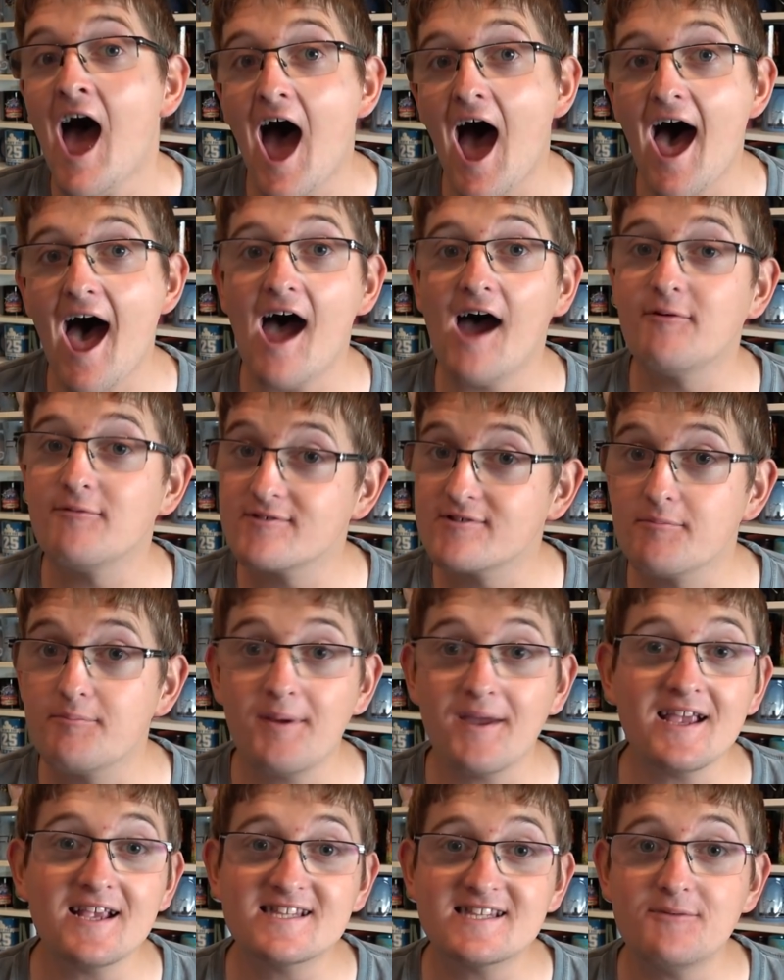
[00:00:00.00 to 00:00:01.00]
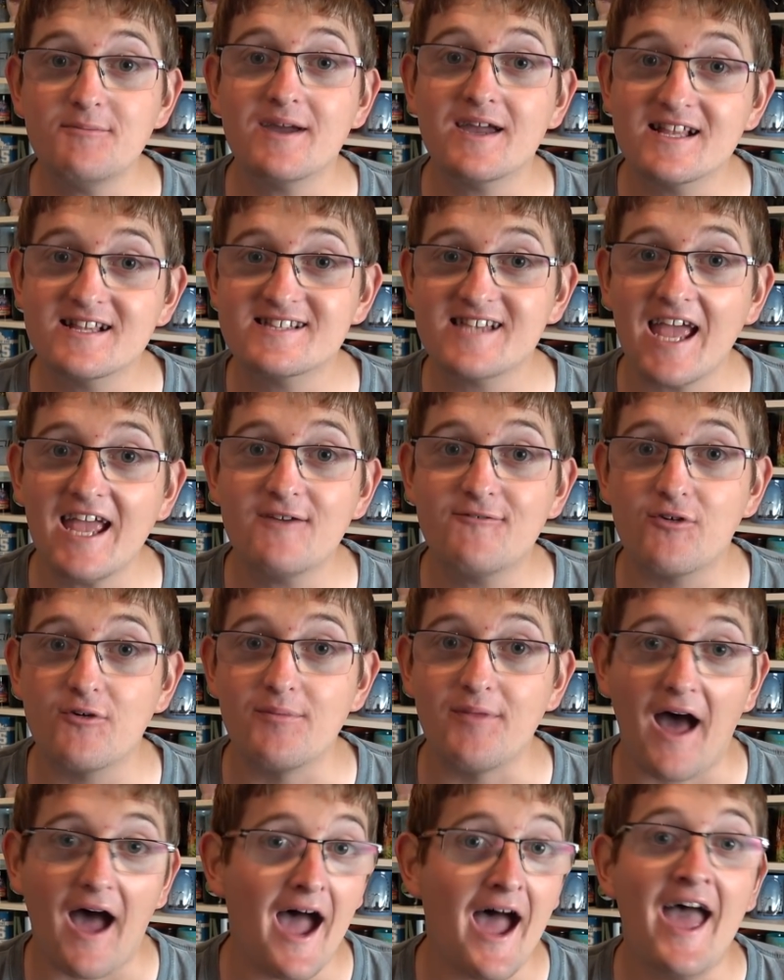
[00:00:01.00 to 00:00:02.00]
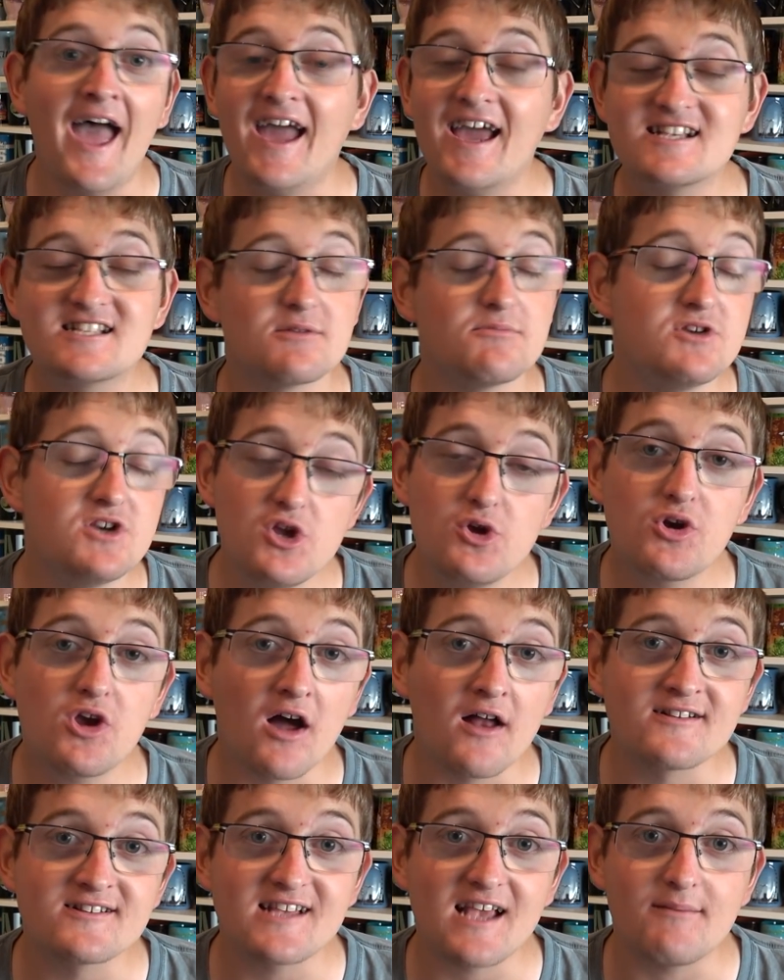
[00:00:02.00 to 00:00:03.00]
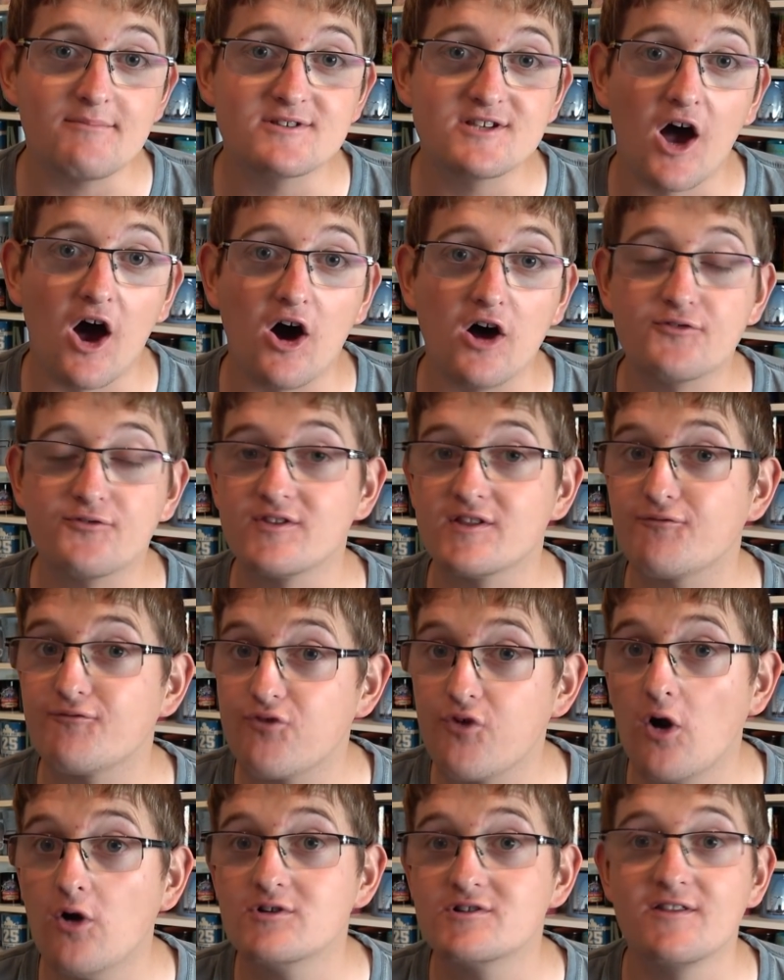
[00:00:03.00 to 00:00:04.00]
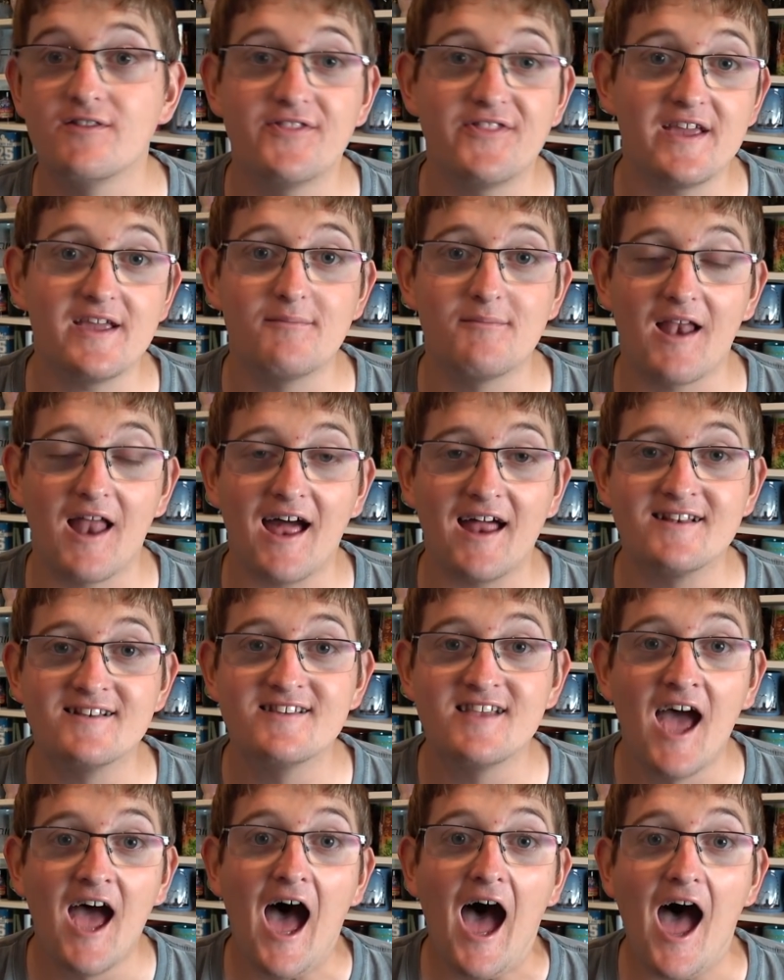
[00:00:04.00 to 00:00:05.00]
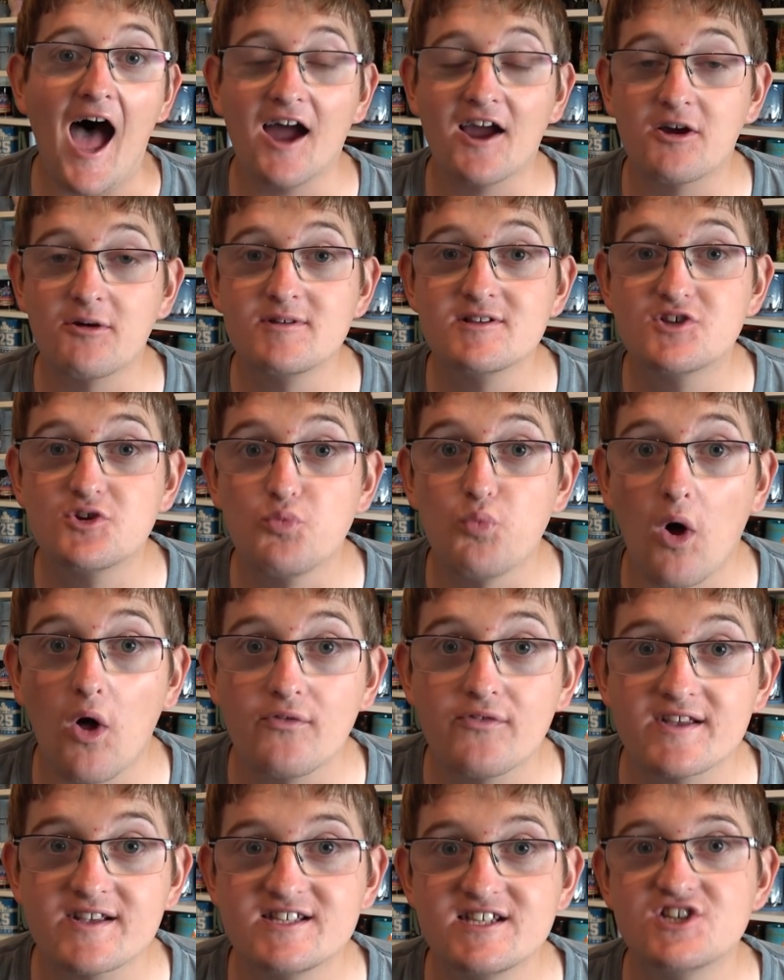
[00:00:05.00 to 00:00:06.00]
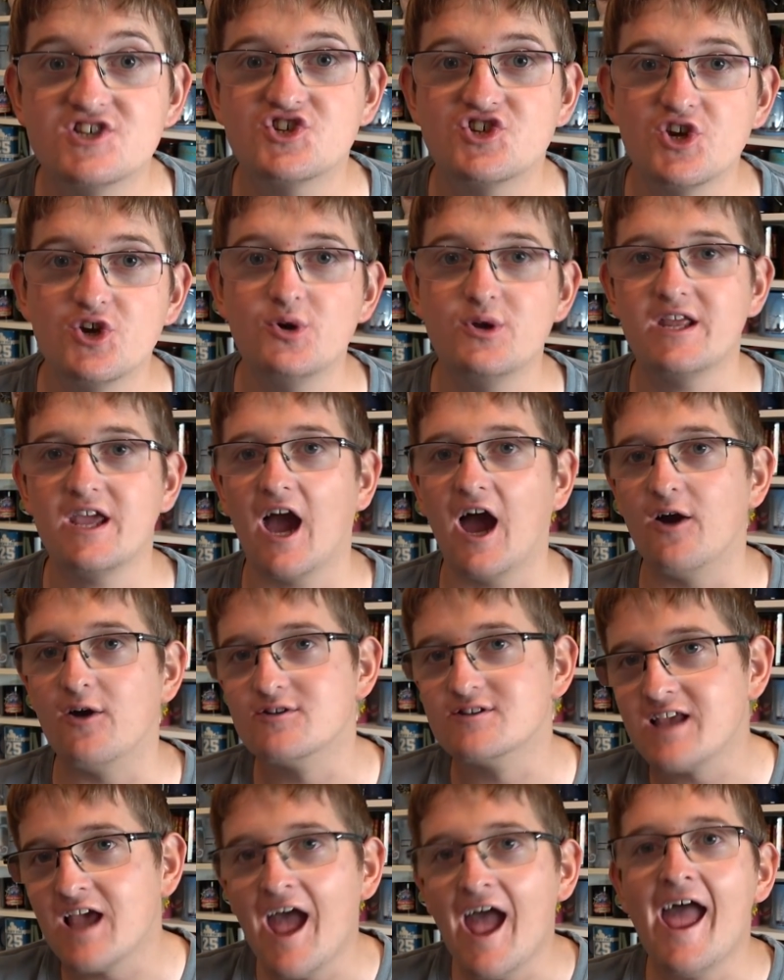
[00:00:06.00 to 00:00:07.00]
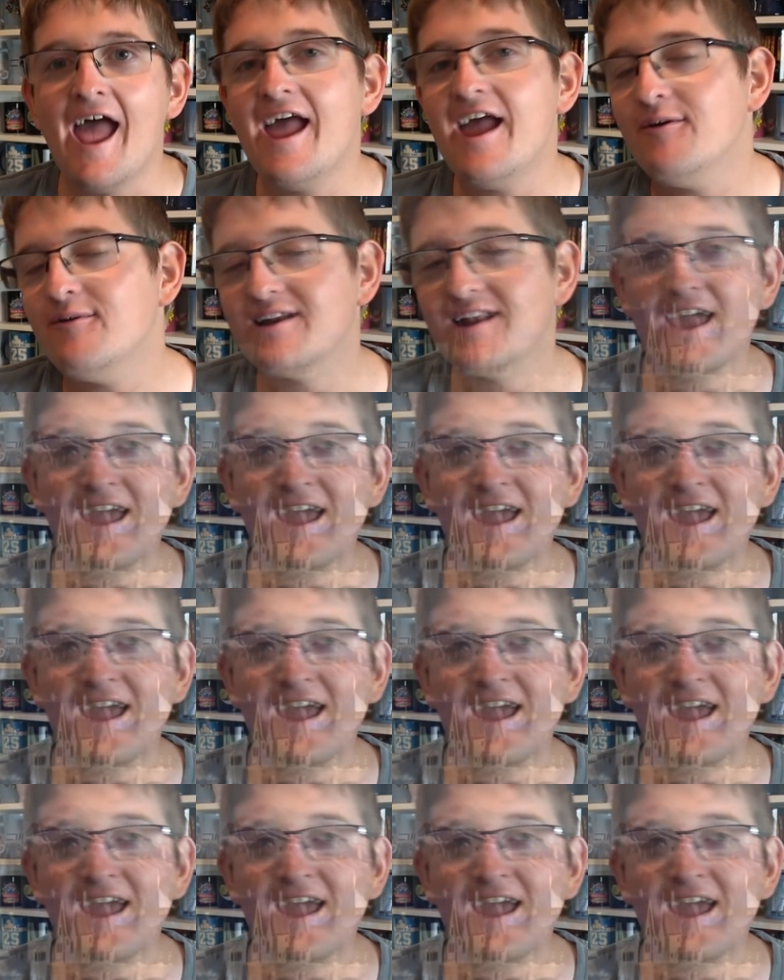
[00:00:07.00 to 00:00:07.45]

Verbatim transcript: The biggest thing we can take from that is some new concept art for the Frozen theme land coming to Walt Disney Studios. Here it